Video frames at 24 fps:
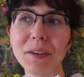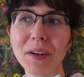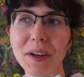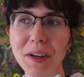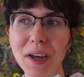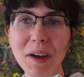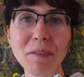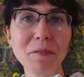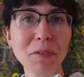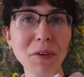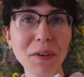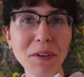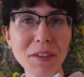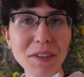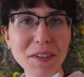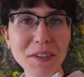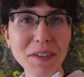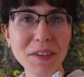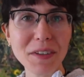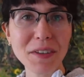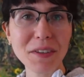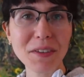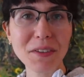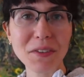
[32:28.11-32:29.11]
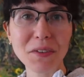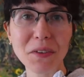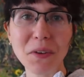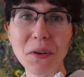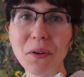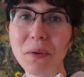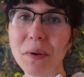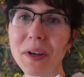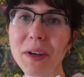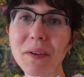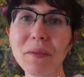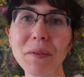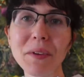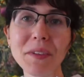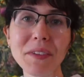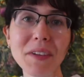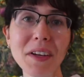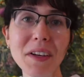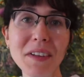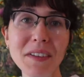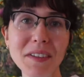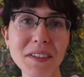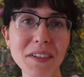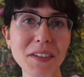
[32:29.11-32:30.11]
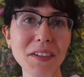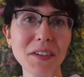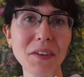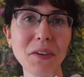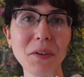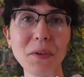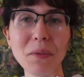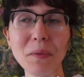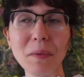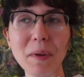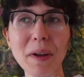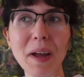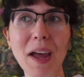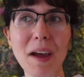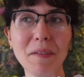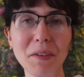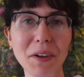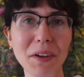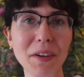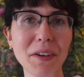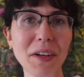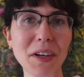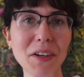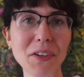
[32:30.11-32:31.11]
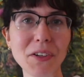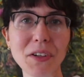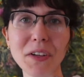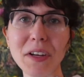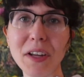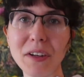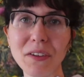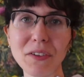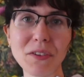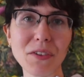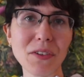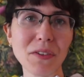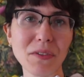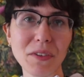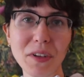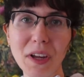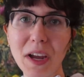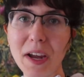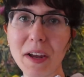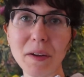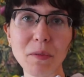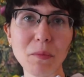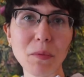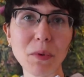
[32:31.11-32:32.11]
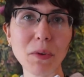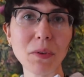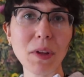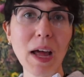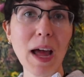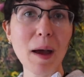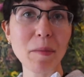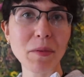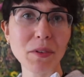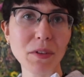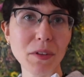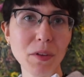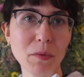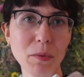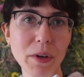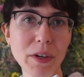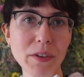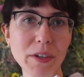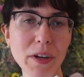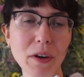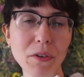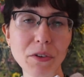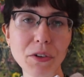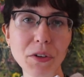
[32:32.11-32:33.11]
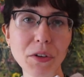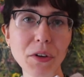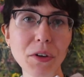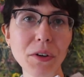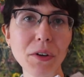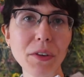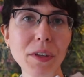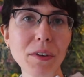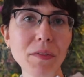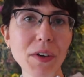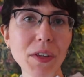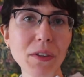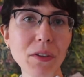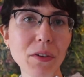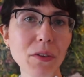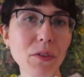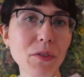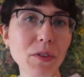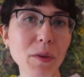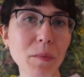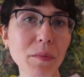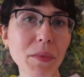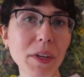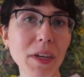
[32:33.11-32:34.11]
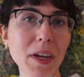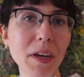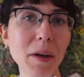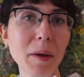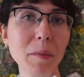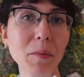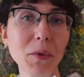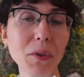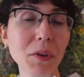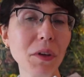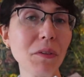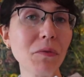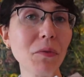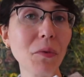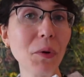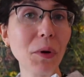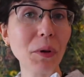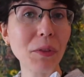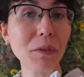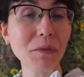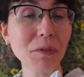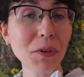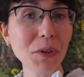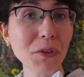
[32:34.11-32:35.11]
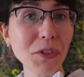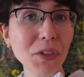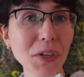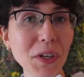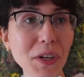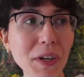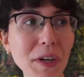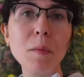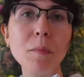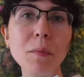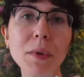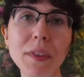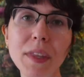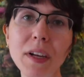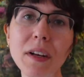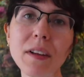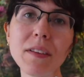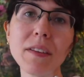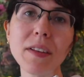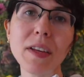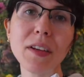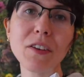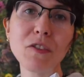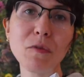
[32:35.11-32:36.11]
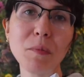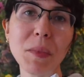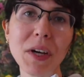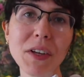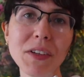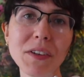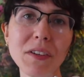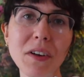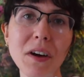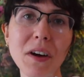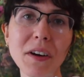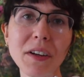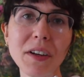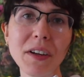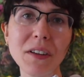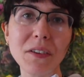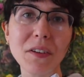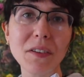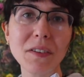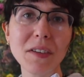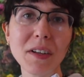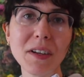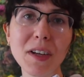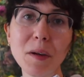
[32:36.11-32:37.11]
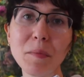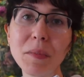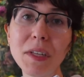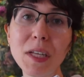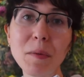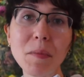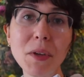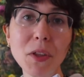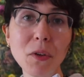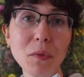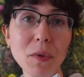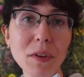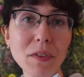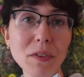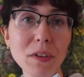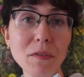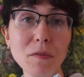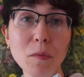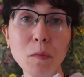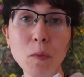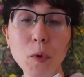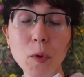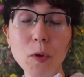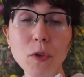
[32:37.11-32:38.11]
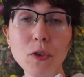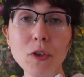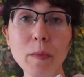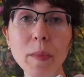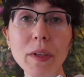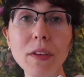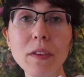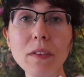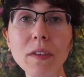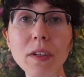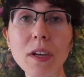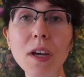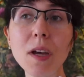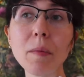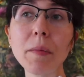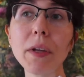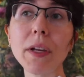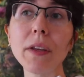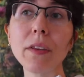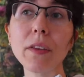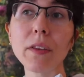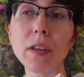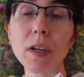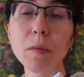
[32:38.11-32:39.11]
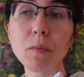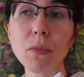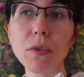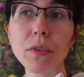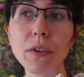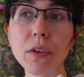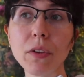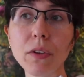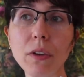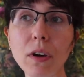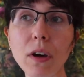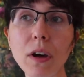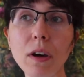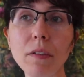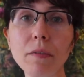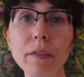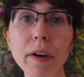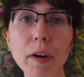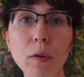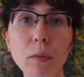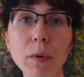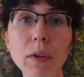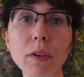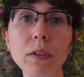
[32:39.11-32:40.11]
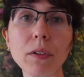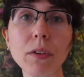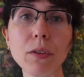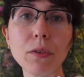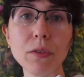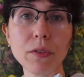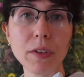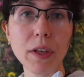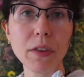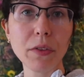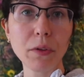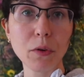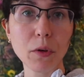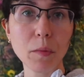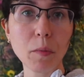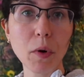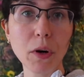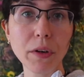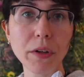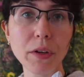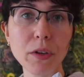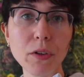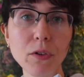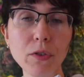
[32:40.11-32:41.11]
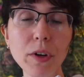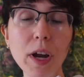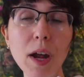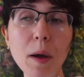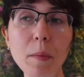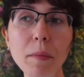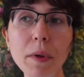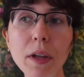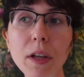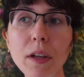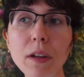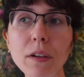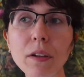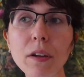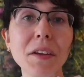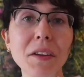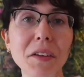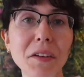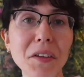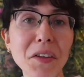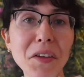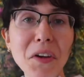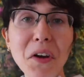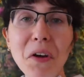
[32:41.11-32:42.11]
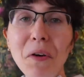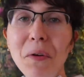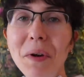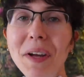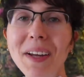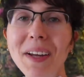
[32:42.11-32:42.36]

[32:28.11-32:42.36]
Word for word: efforts. So it was nice to, you know, have a connection and she, I will absolutely reach out to her in the event there's something I am looking for in the future. But that is the end of my saga. It looks like I'm keeping the wristlet from Nordstrom at this time, getting the 10% off. I will use that third party strap. And you know,